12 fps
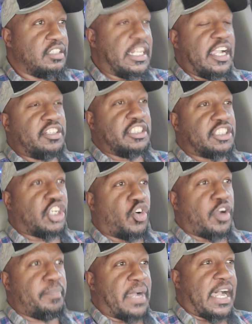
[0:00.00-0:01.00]
they're just
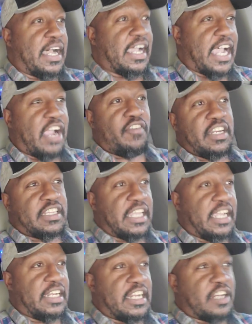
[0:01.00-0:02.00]
going by
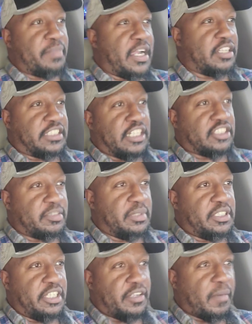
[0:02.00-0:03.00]
everything that the mayor tells them
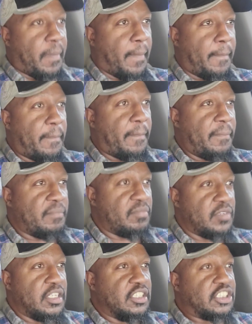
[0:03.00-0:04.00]
to
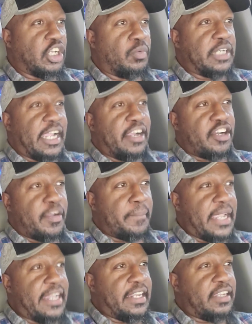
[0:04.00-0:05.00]
do. So when they're in a
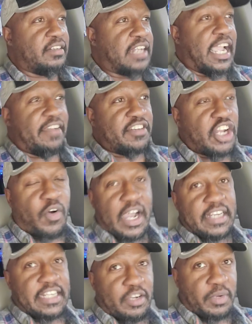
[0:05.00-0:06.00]
meeting, they have no
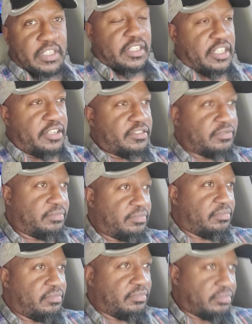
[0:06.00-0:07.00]
idea what to
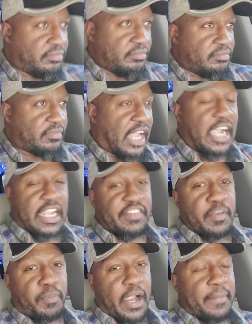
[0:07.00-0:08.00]
do. I'll give
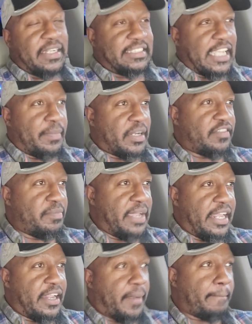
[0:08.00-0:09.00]
you a prime example of a
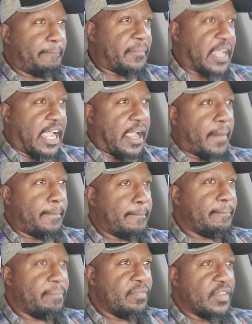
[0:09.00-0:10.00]
meeting, okay?
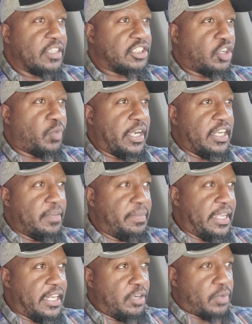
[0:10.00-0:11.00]
So we're in a
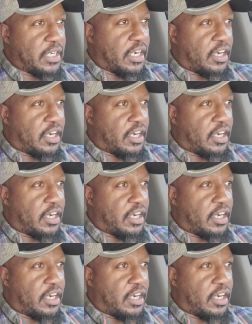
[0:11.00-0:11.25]
meeting with